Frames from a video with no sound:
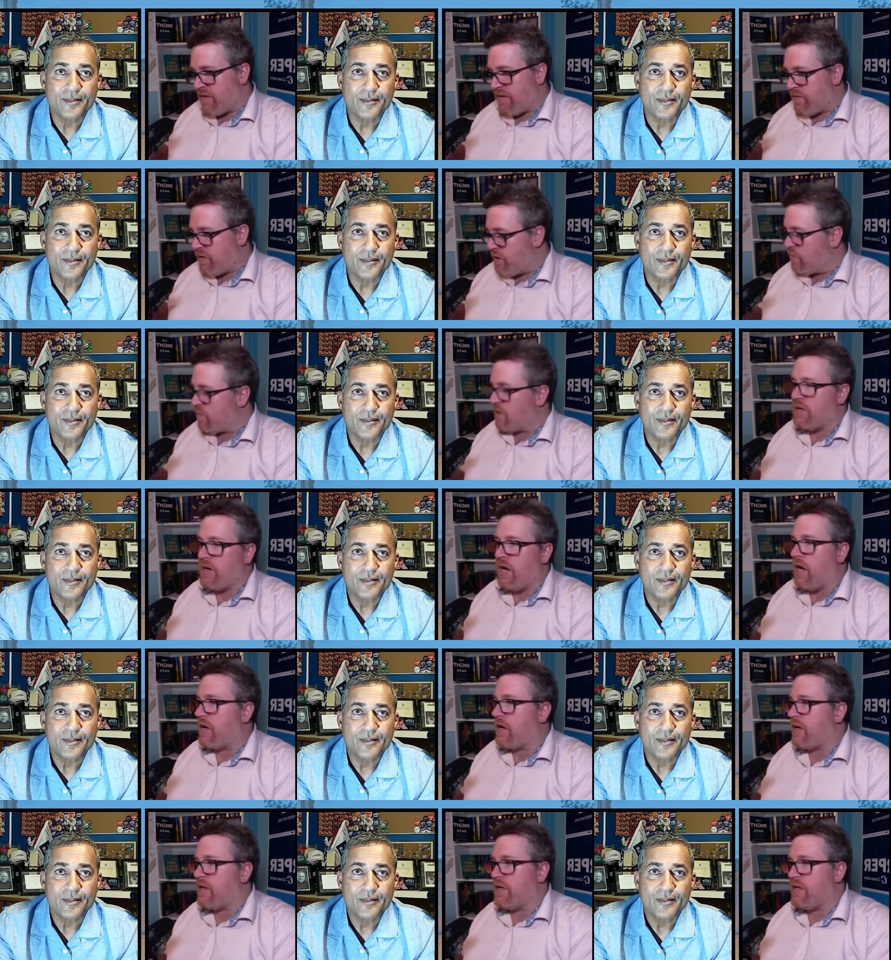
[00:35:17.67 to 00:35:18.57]
Speaker 1: If you were
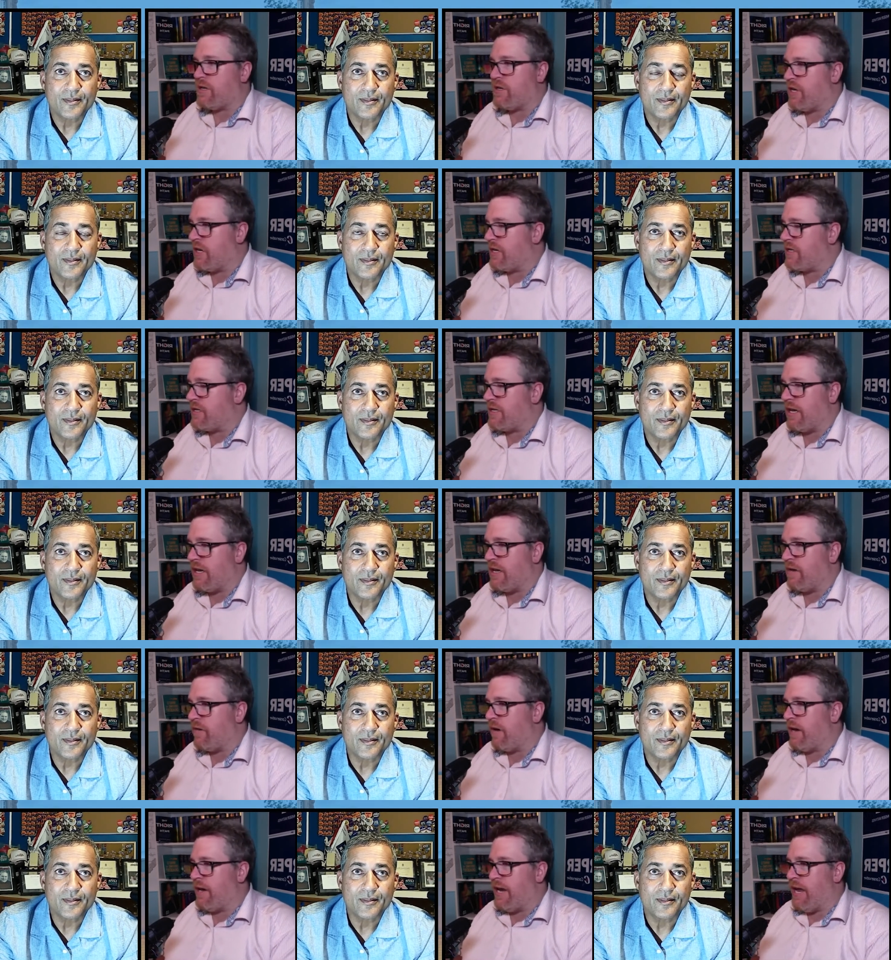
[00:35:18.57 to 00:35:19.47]
talking to Jason Kenney
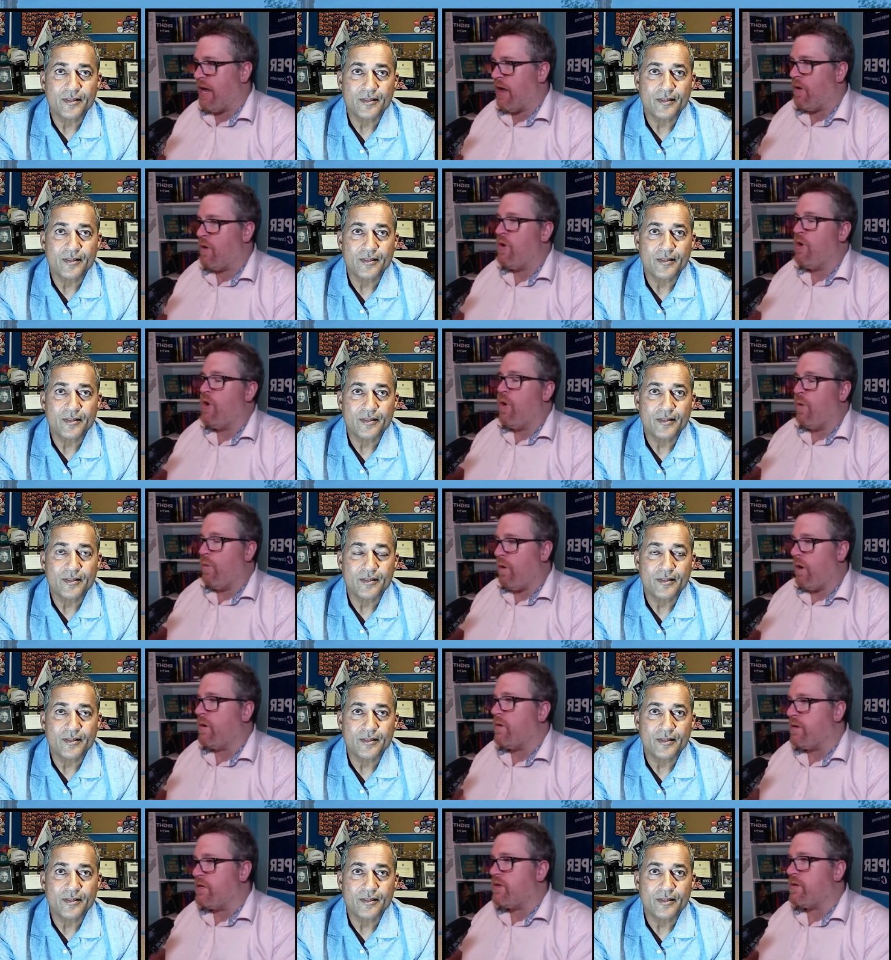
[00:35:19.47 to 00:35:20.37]
right now,
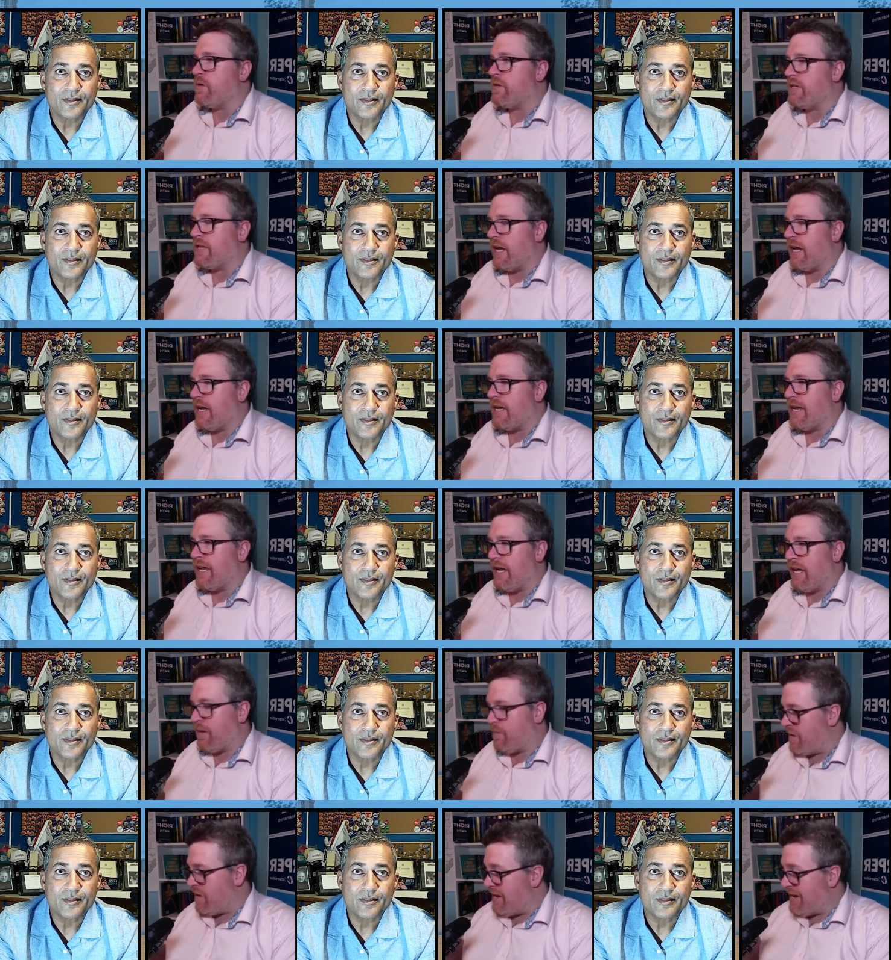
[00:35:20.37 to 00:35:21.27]
what would you say to
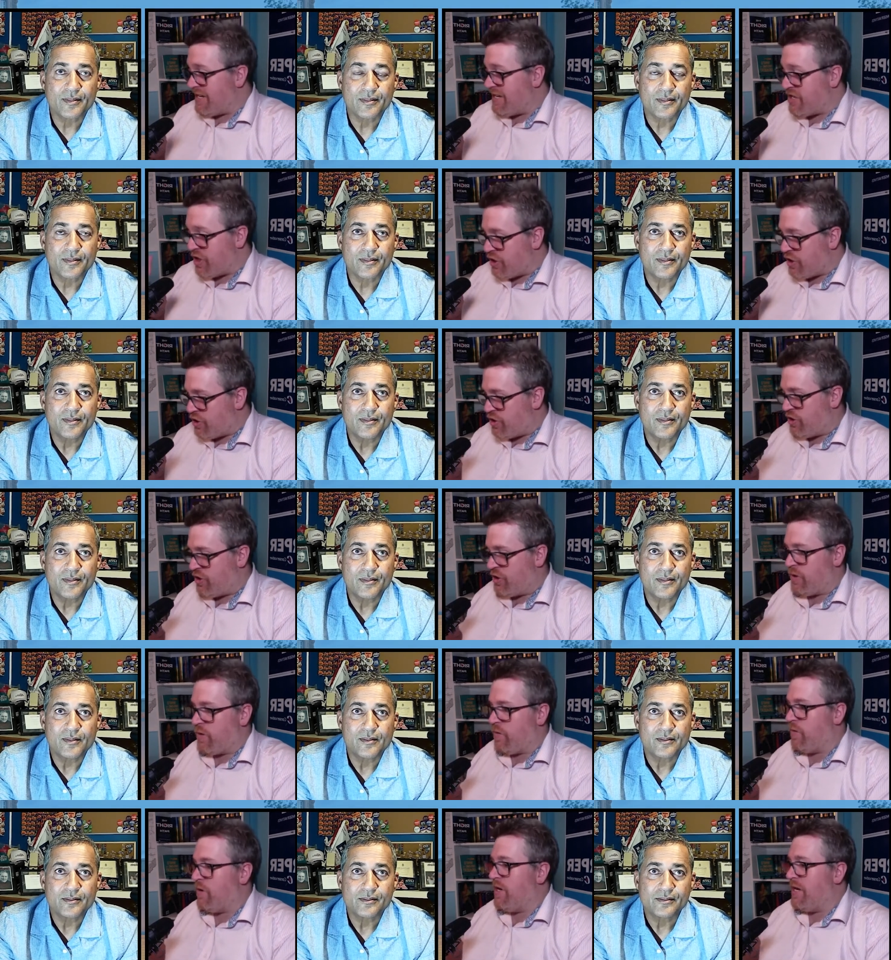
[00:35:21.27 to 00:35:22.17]
him to
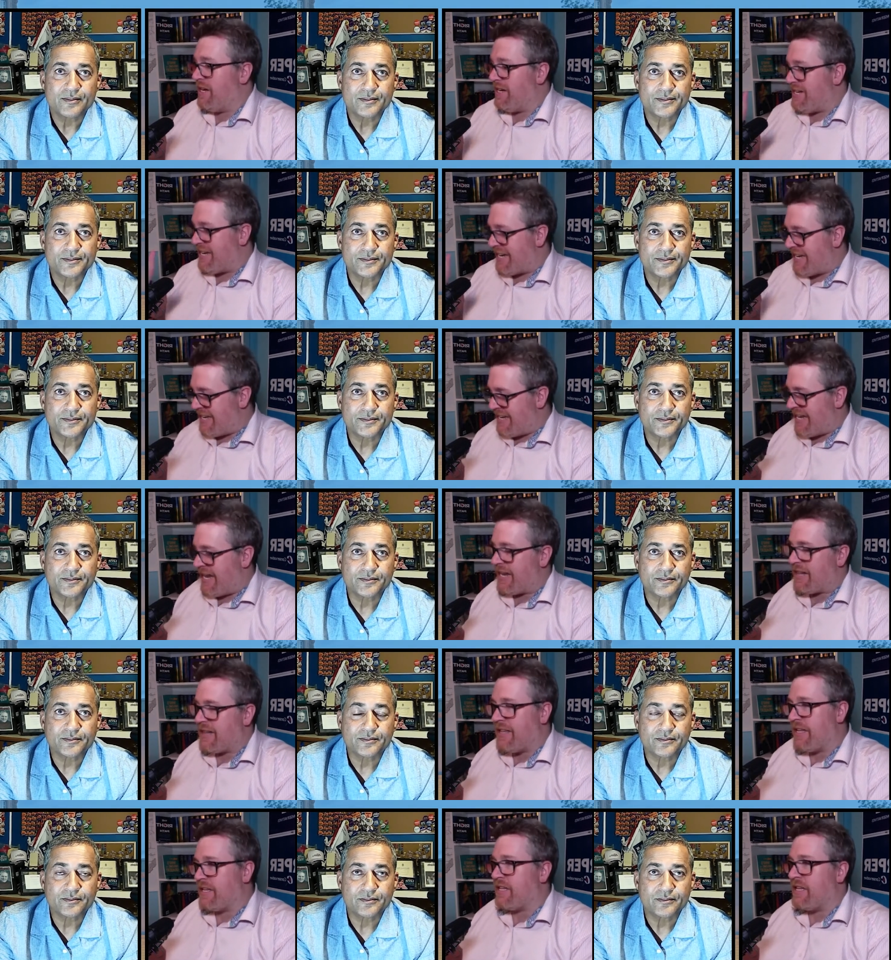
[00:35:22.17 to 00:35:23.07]
do to
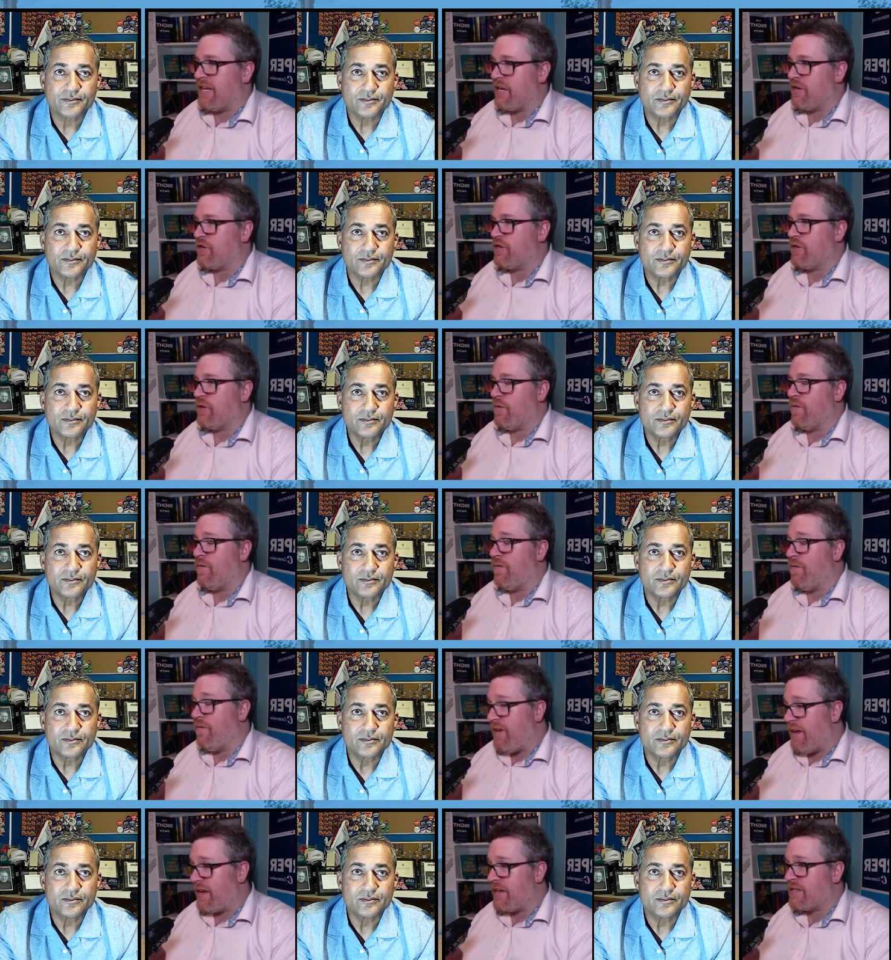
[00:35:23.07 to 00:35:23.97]
get this issue
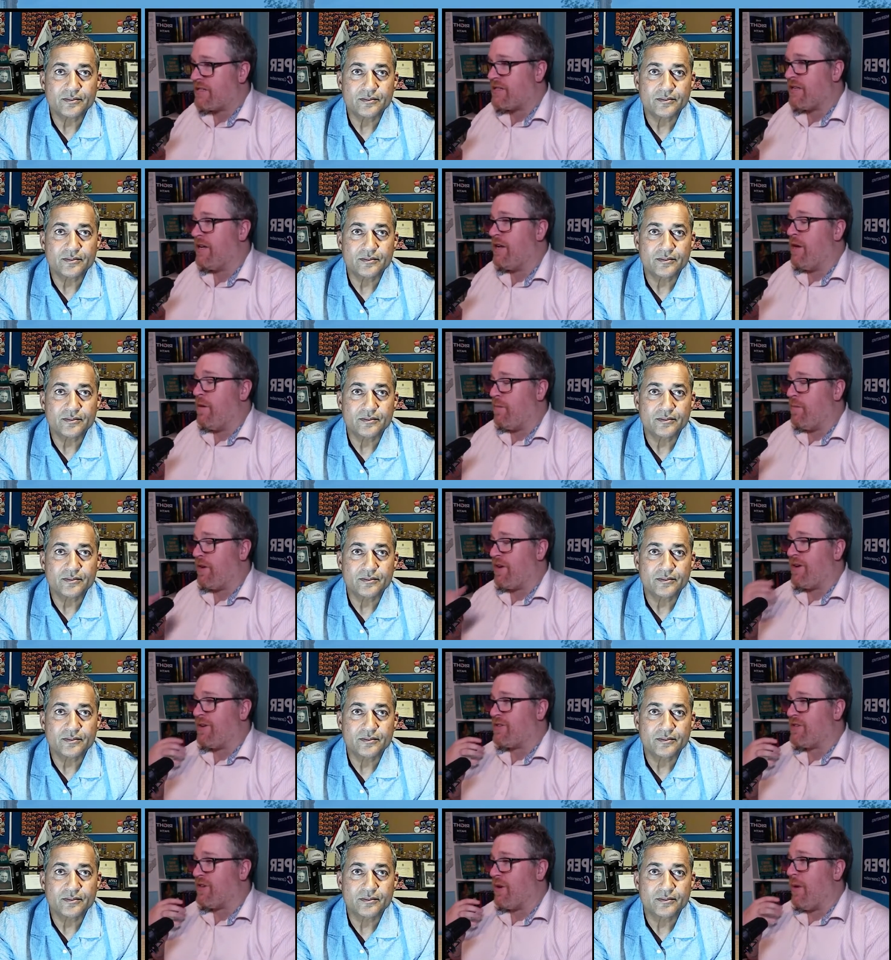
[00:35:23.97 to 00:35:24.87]
fixed, but
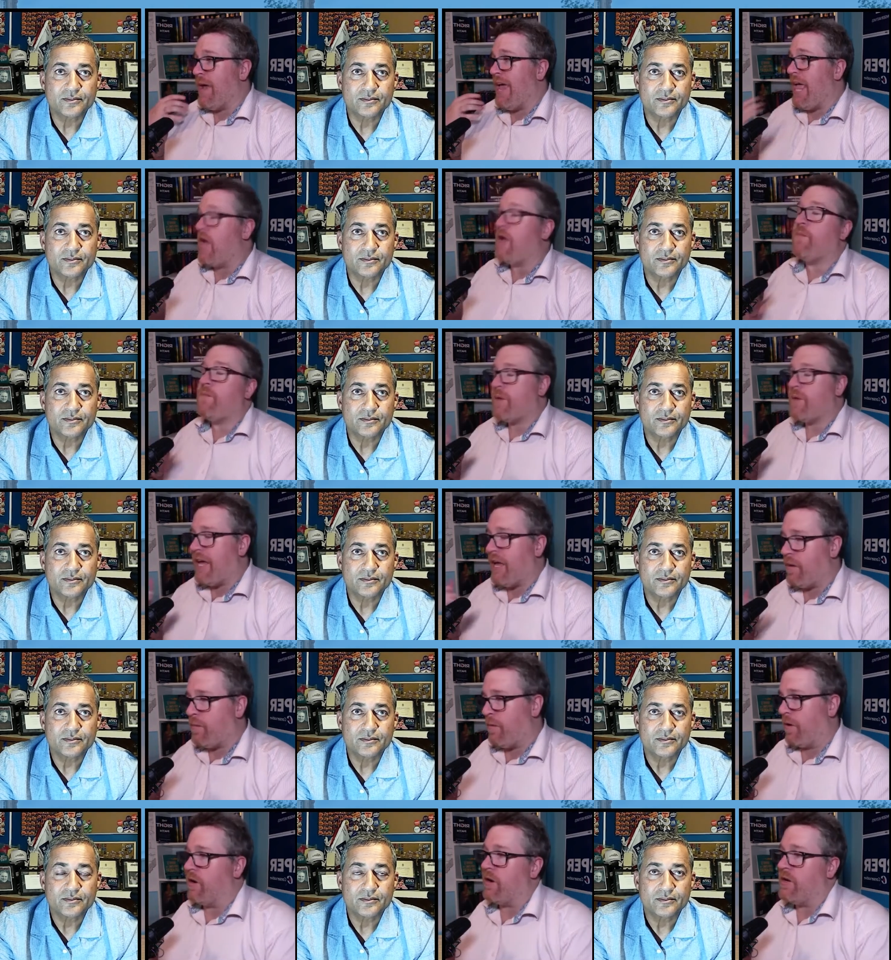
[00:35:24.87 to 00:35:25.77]
also help
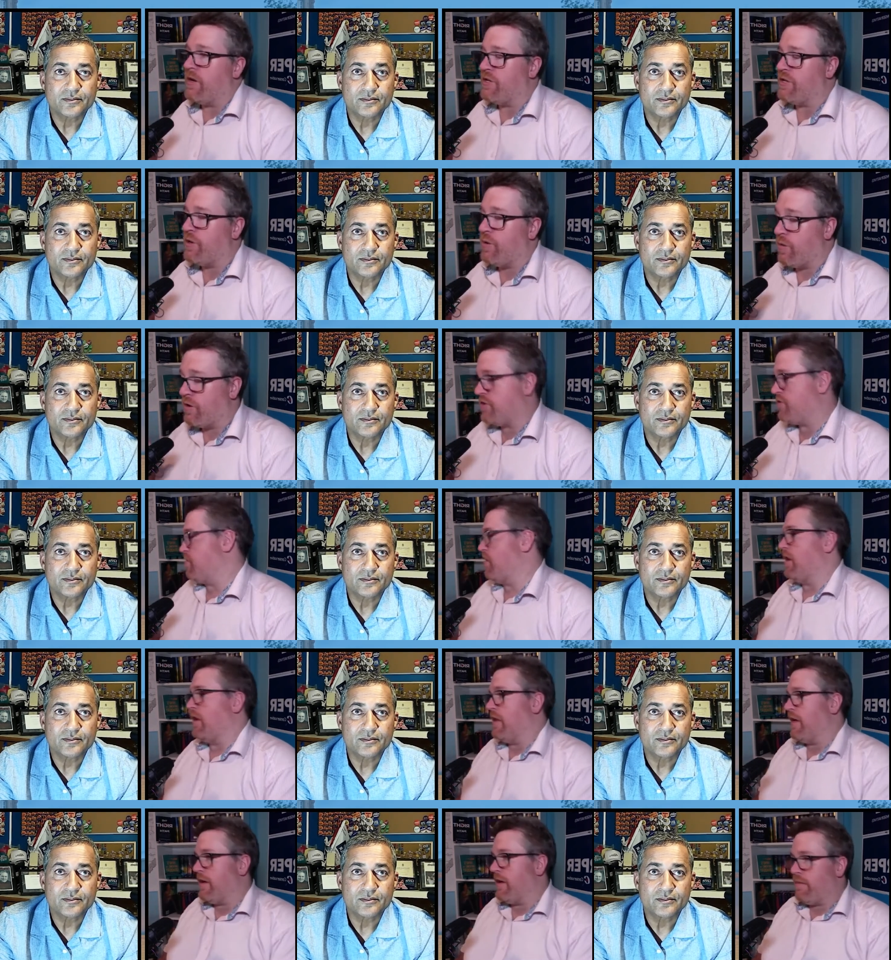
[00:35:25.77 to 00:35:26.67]
Albertans who are
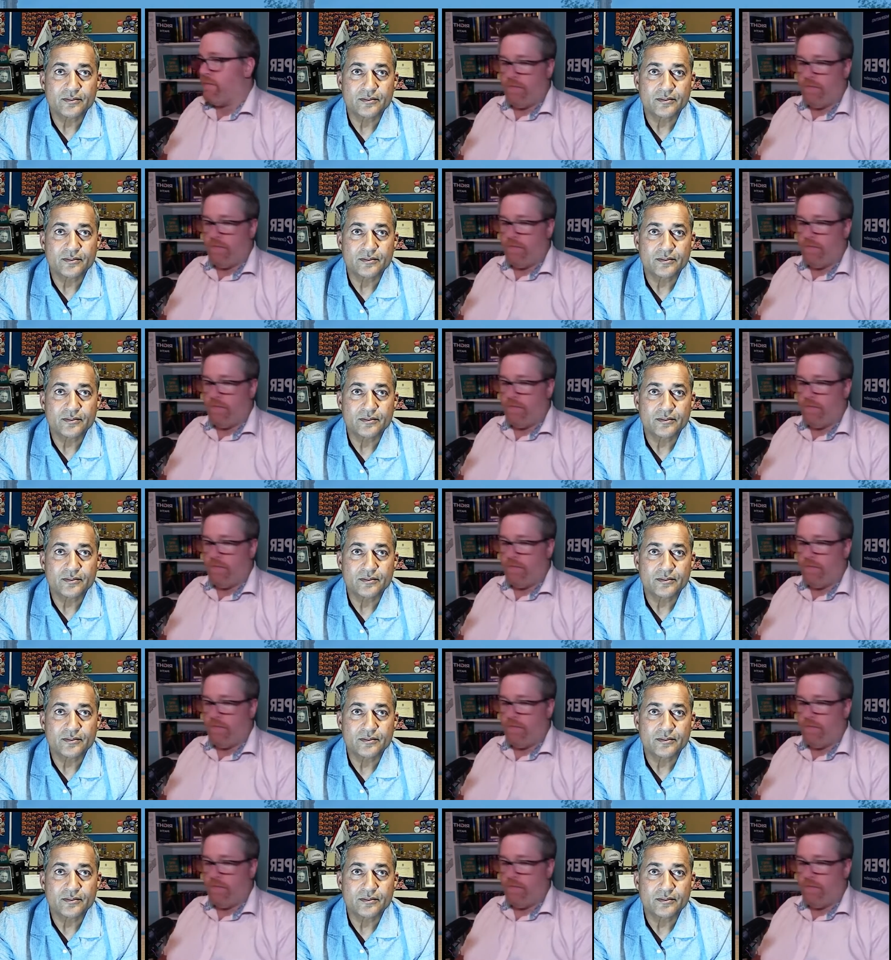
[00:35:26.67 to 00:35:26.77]
struggling?